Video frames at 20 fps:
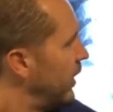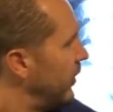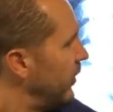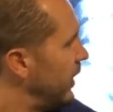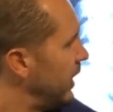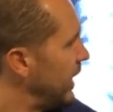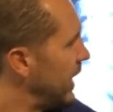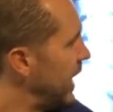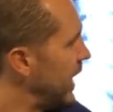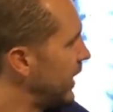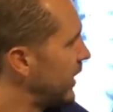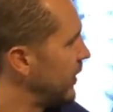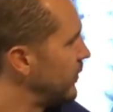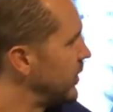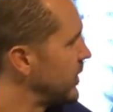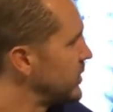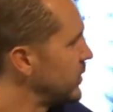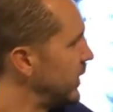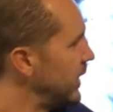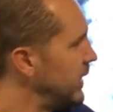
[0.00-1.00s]
the neck in
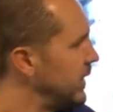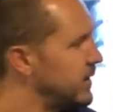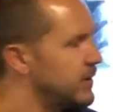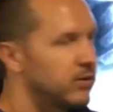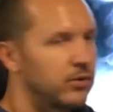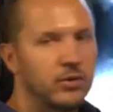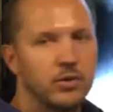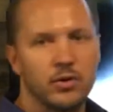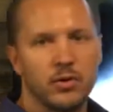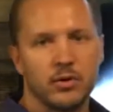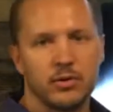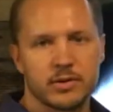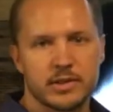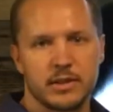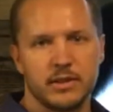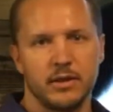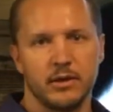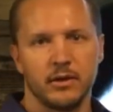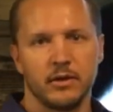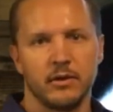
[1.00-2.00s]
between these little holes
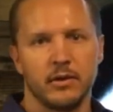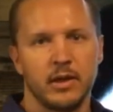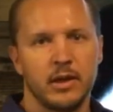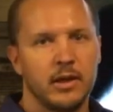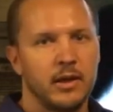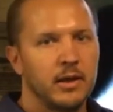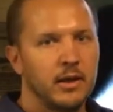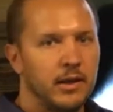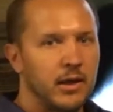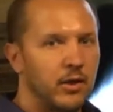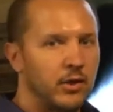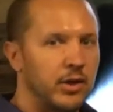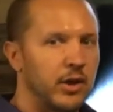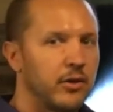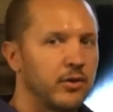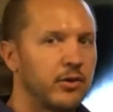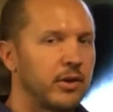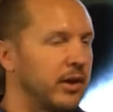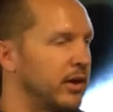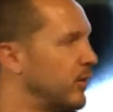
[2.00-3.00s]
here. Now
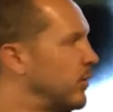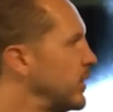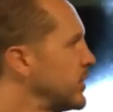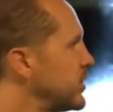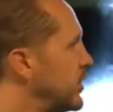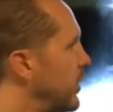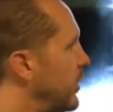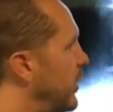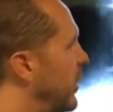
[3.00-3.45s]
another thing I want you to